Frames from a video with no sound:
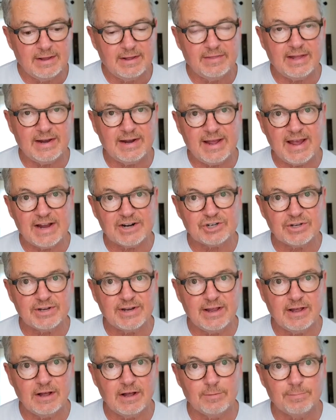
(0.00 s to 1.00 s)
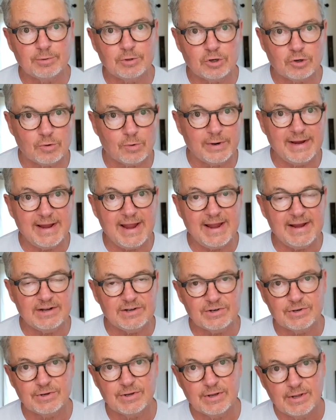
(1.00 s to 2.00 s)
that actually help
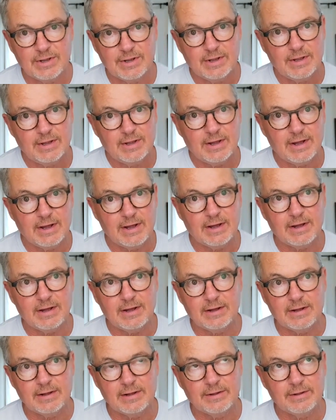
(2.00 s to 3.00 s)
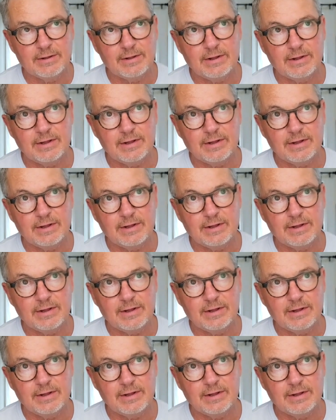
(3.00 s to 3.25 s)
create the